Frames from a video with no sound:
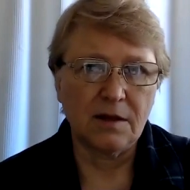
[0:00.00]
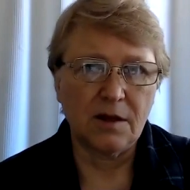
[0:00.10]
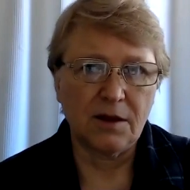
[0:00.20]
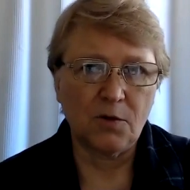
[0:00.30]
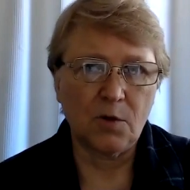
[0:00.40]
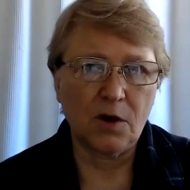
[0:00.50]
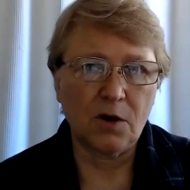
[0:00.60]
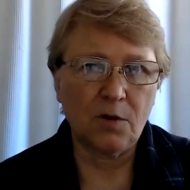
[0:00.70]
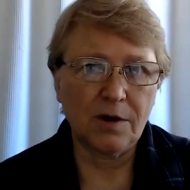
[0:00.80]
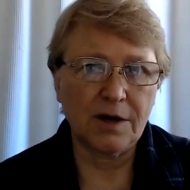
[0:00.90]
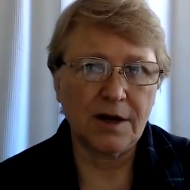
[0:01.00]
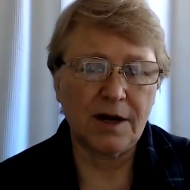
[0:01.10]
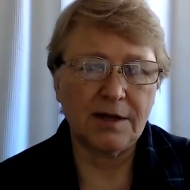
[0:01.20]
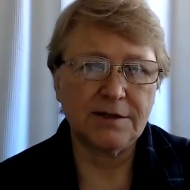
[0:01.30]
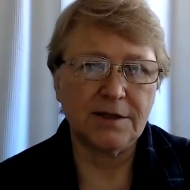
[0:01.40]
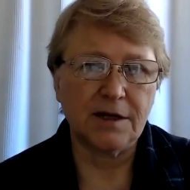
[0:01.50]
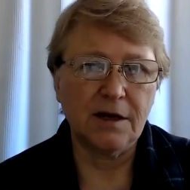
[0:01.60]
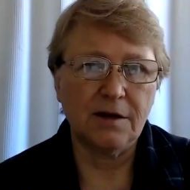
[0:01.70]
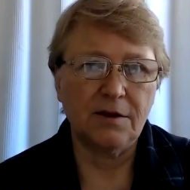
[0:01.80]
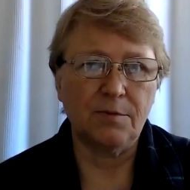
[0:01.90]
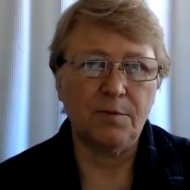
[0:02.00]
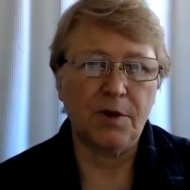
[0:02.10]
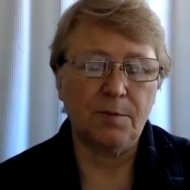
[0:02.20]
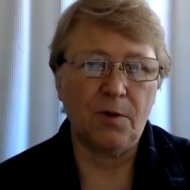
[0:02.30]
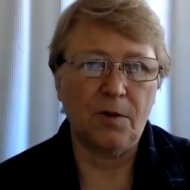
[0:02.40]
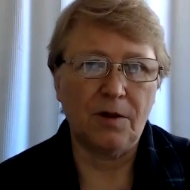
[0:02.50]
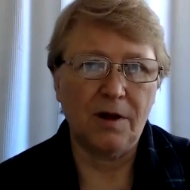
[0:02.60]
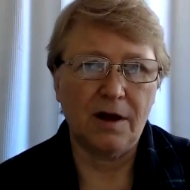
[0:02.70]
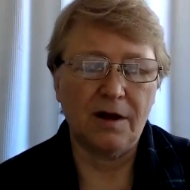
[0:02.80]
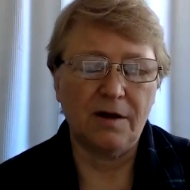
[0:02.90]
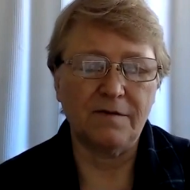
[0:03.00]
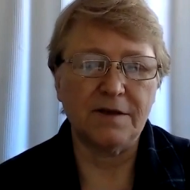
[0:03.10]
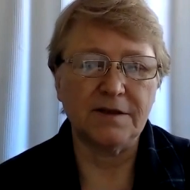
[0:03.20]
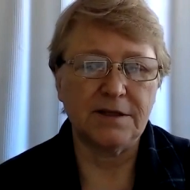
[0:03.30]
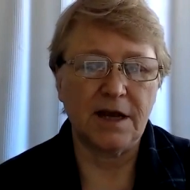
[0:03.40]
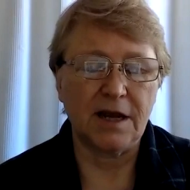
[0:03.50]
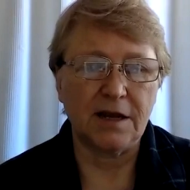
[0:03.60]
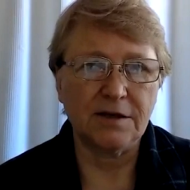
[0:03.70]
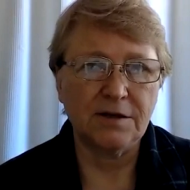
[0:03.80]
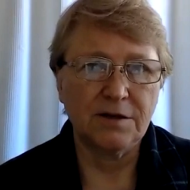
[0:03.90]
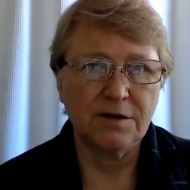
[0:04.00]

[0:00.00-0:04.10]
you are organizing the people of the state